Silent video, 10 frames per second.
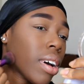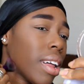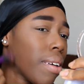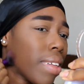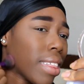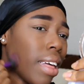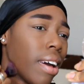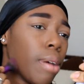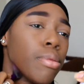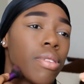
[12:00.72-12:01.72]
have like
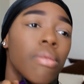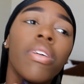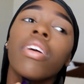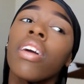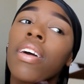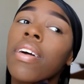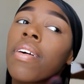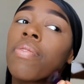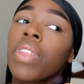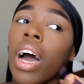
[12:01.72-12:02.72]
hiccups or something.
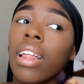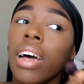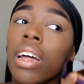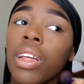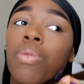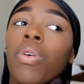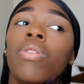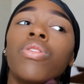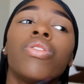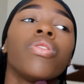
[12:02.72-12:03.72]
I likely
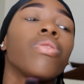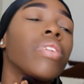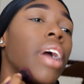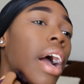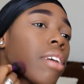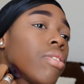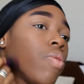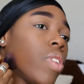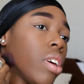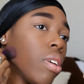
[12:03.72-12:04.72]
won't do reaction
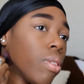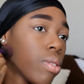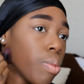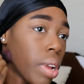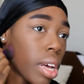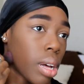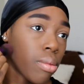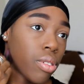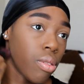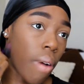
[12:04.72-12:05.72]
videos when it
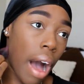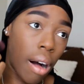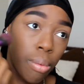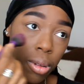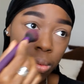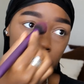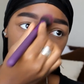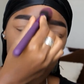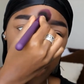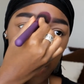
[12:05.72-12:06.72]
comes to albums,
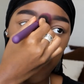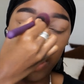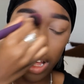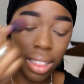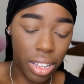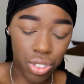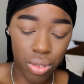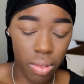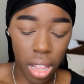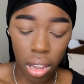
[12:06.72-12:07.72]
because I feel like that's
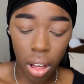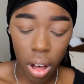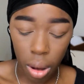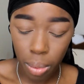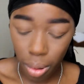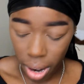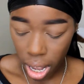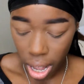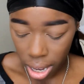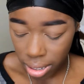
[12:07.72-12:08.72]
just really long, boring
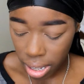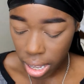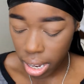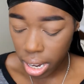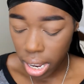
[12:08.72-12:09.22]
content.